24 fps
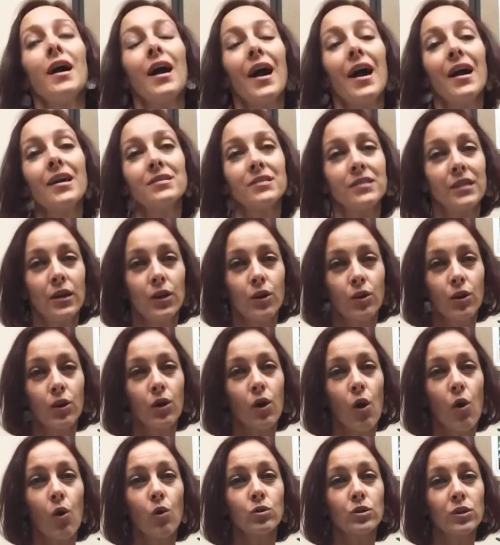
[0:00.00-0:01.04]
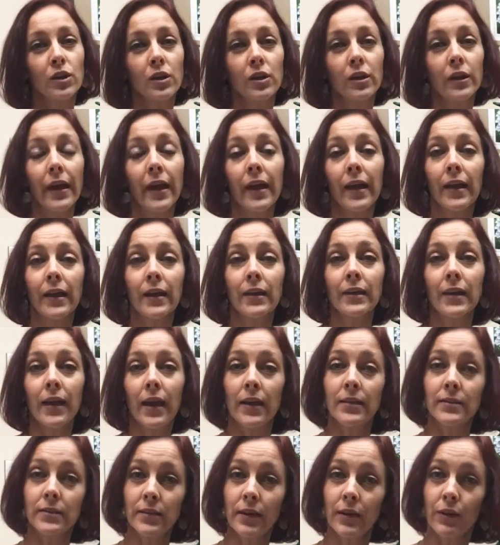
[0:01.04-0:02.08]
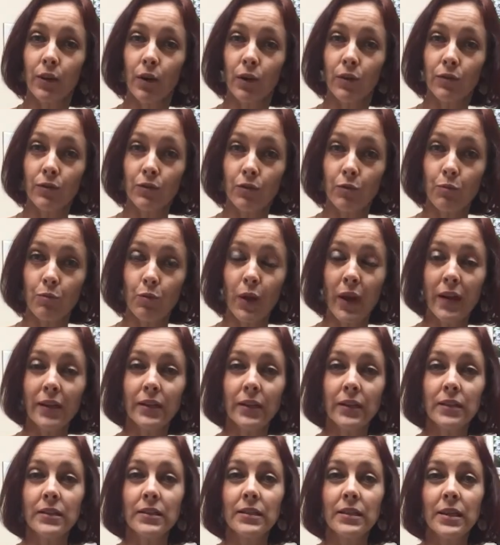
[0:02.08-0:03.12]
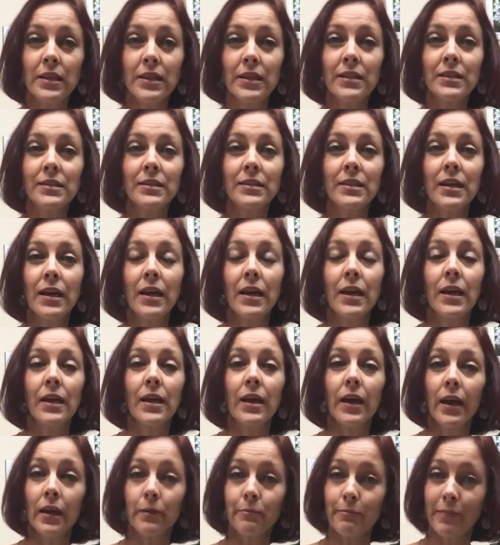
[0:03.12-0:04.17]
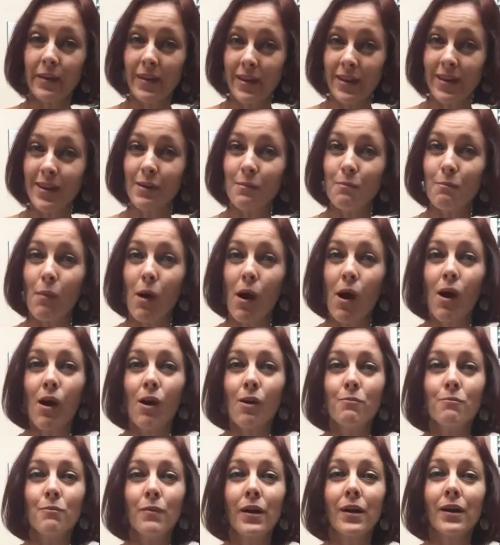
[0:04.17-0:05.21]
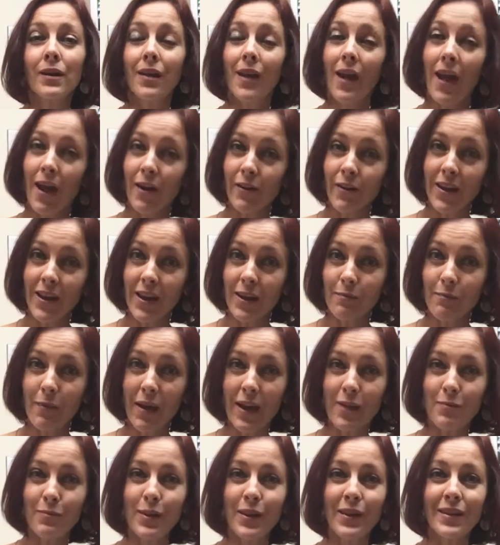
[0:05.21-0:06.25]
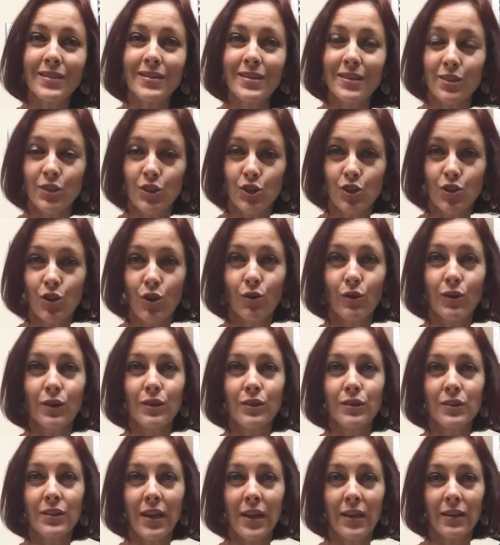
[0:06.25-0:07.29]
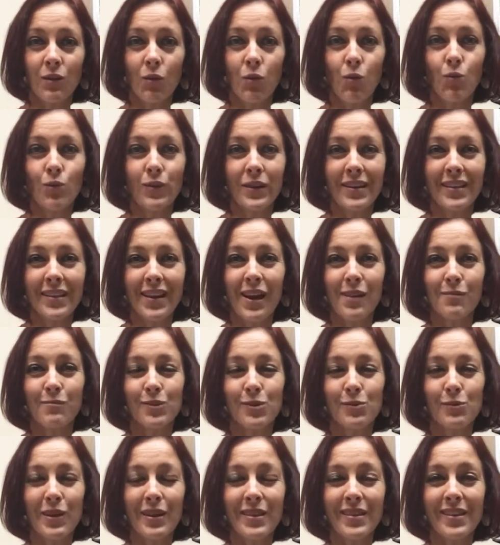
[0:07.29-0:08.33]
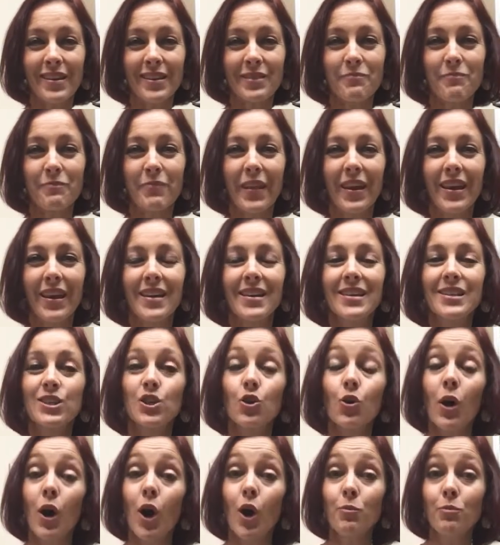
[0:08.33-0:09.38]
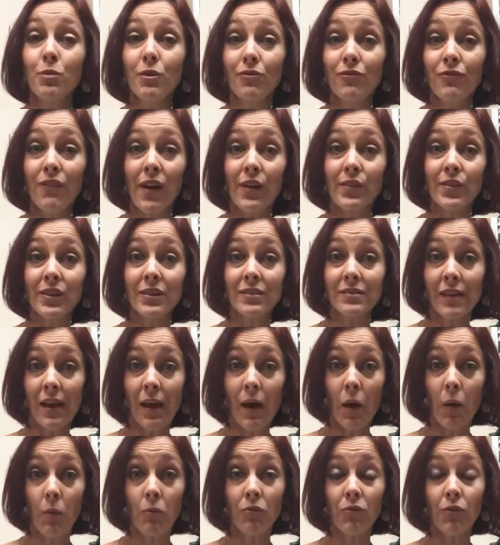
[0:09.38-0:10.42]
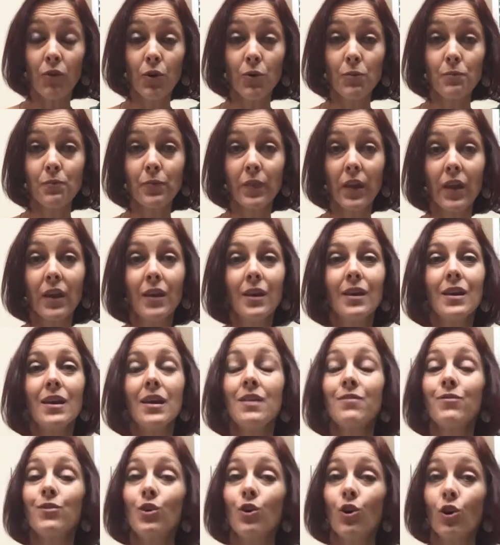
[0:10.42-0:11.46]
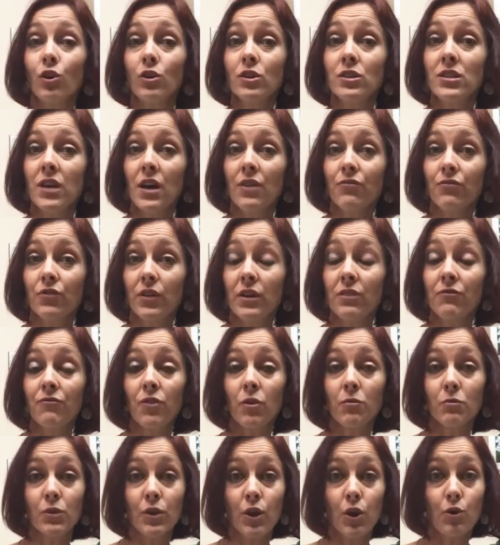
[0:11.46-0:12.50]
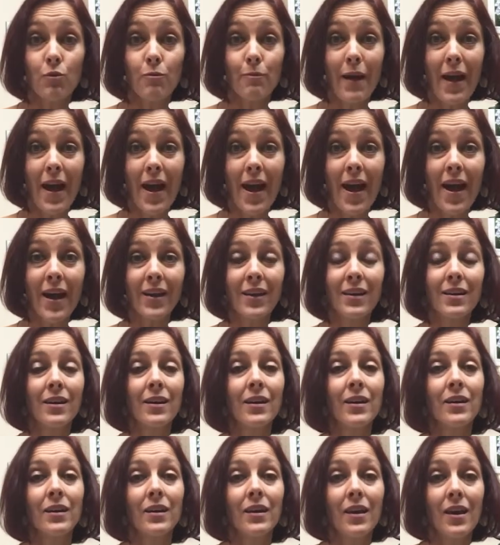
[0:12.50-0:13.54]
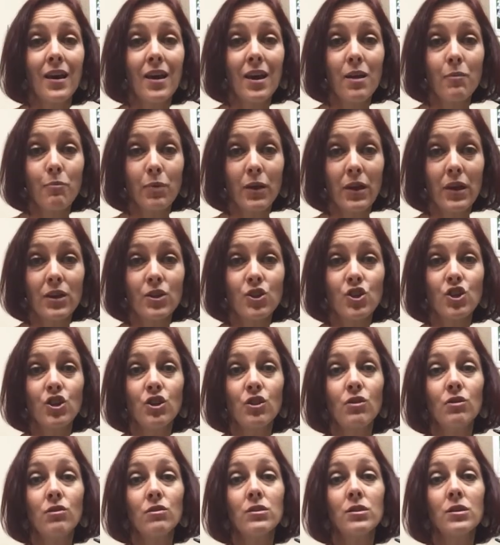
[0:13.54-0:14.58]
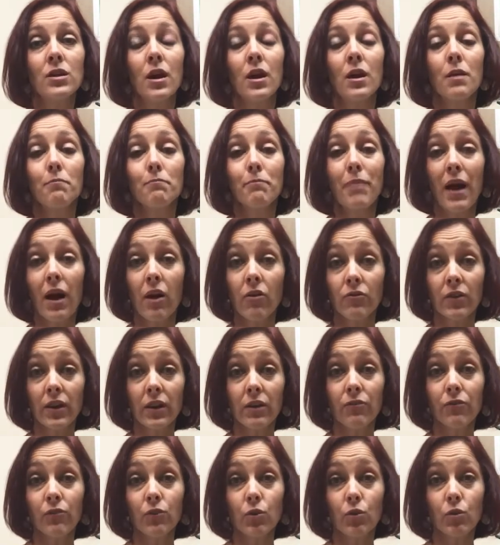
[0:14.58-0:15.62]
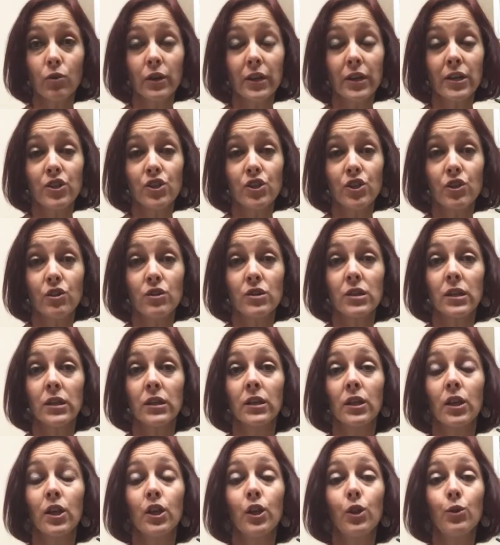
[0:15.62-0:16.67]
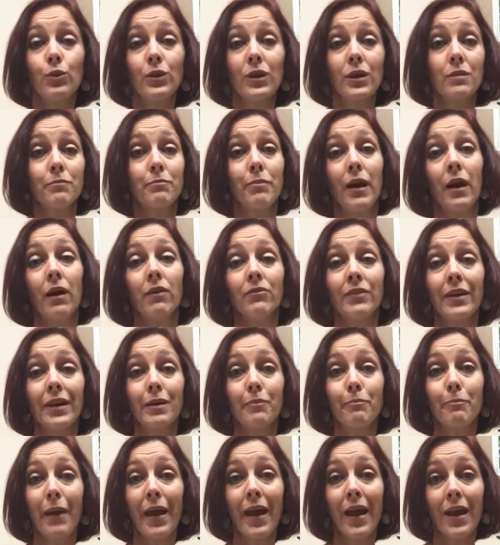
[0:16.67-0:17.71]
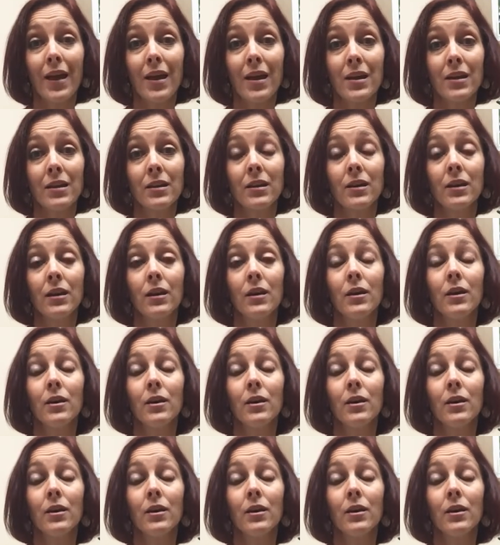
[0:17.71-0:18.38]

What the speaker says: as they grow older and as they go through pregnancies, being a mom, carrying babies and strollers and all that comes with it. So I hope you found this helpful. If you are suffering from low back, hip issues, pelvic floor issues, including pelvic pain,